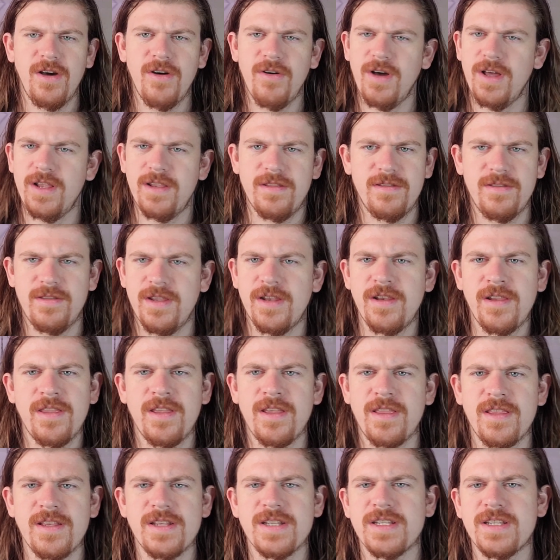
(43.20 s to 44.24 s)
oh, I didn't
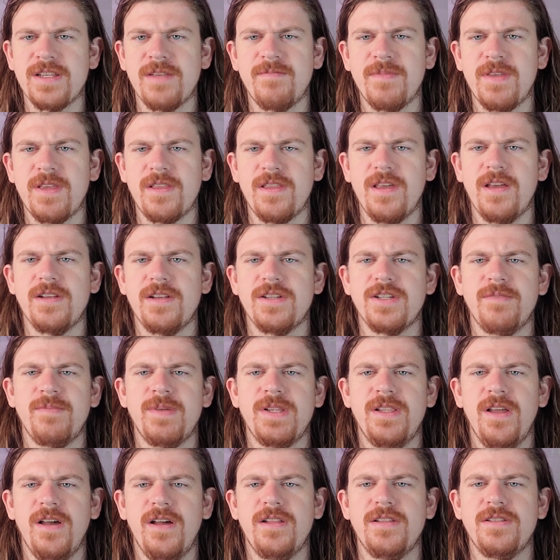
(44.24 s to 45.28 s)
think this is something that should be
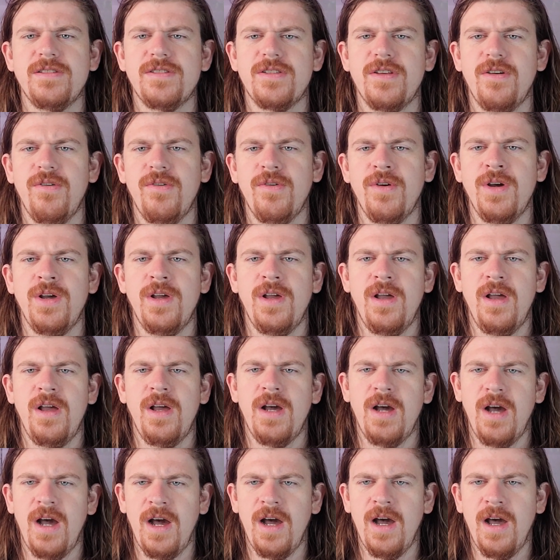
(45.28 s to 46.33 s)
done. So
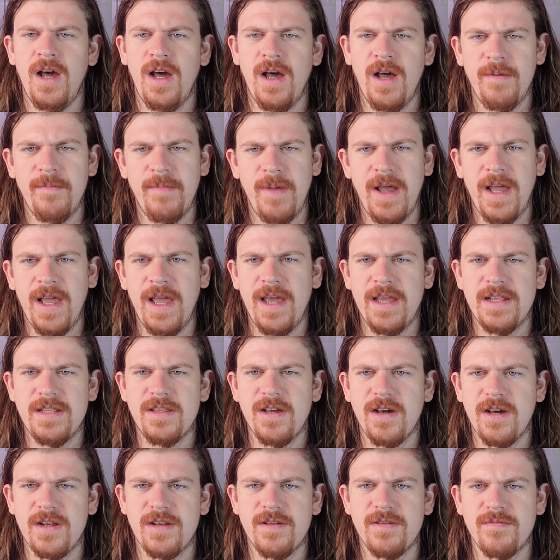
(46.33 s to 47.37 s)
I had
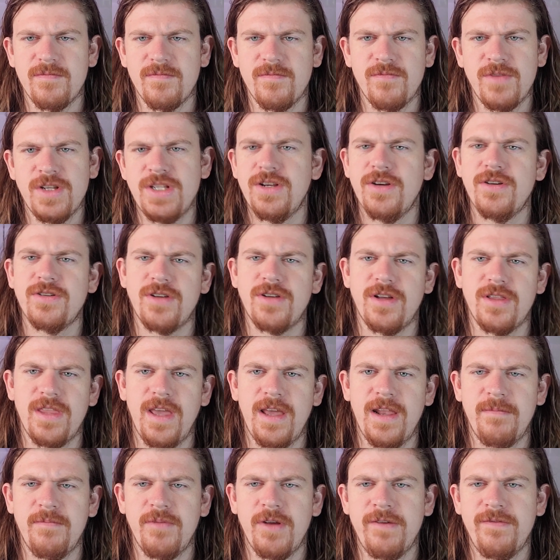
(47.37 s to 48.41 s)
done research on
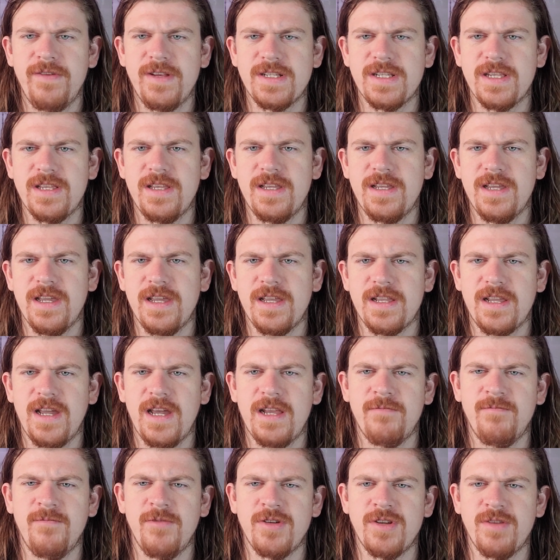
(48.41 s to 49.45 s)
that previously and
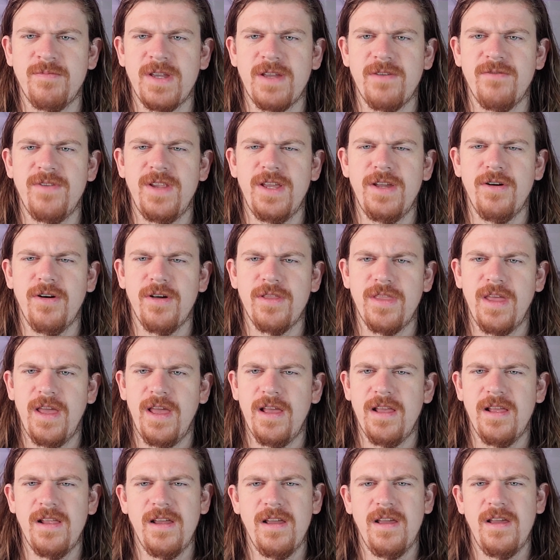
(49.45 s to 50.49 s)
kind of wanted to make a video on
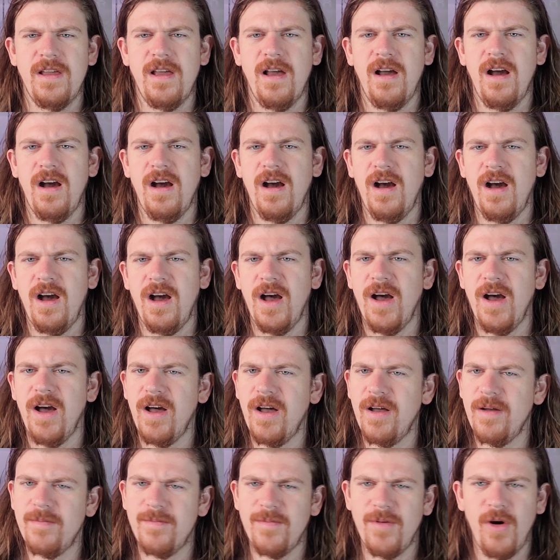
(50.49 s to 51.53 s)
that.
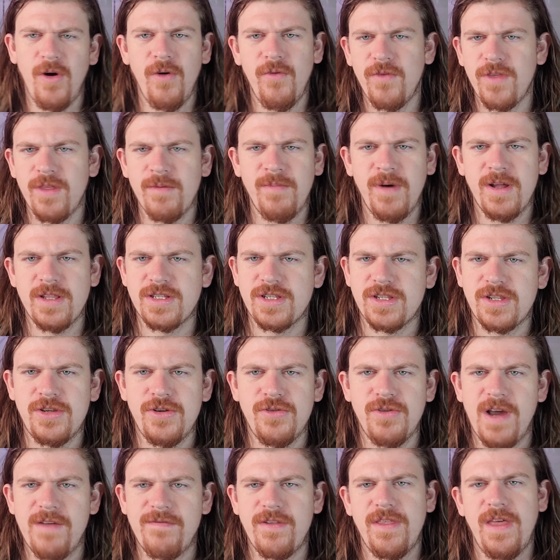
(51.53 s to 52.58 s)
Over the months
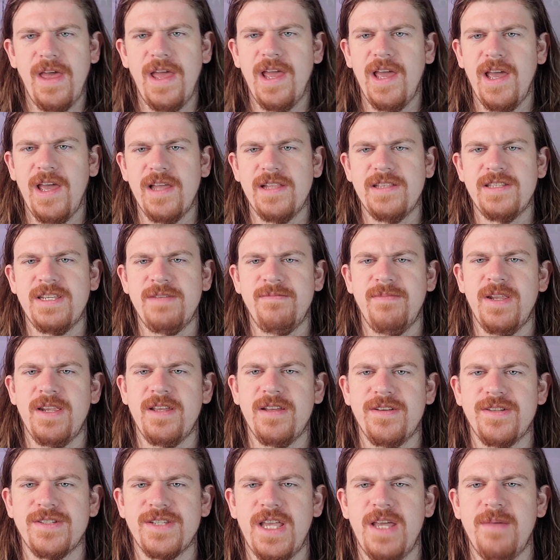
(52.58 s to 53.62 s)
too after that, I had seen many
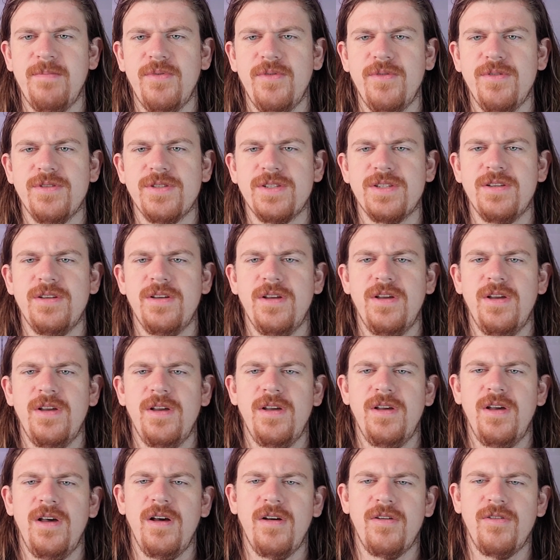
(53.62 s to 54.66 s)
examples,
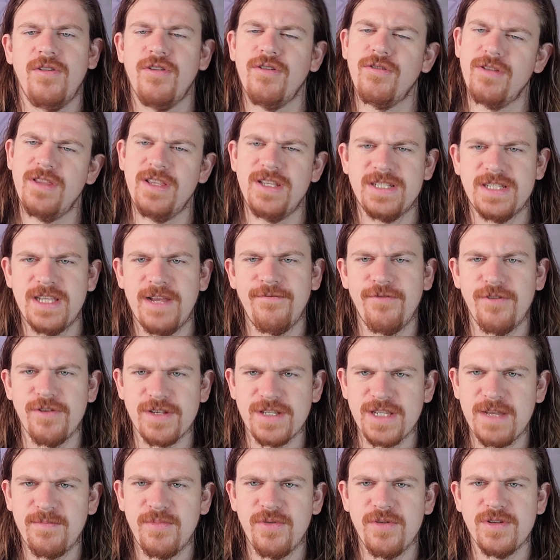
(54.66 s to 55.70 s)
or at least several
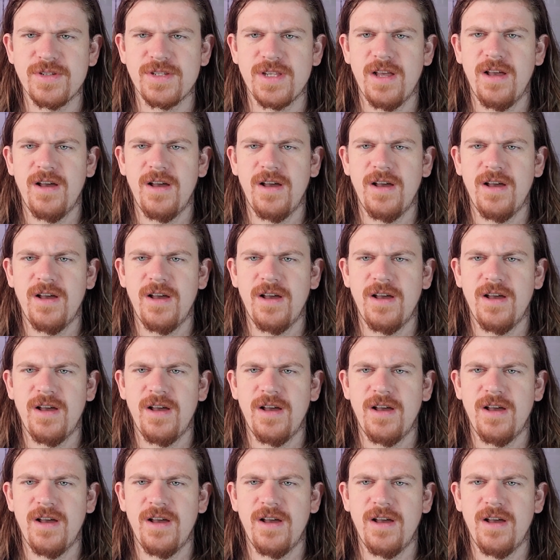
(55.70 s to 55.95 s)
examples